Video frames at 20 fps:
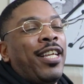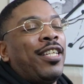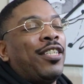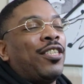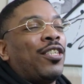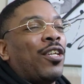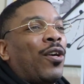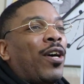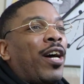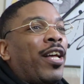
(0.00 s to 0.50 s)

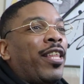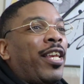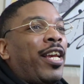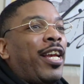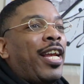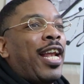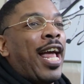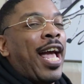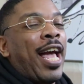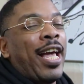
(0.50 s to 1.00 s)
So other
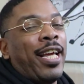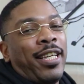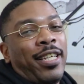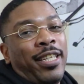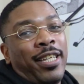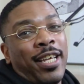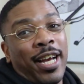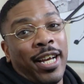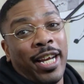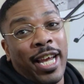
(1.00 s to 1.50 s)
than that,
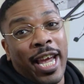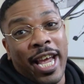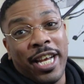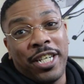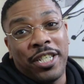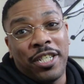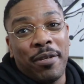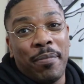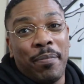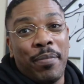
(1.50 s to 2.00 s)
Young
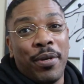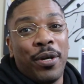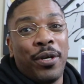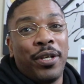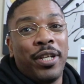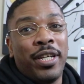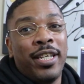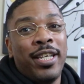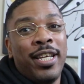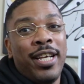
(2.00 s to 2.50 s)
Gage in the
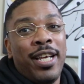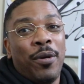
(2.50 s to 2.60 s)
building.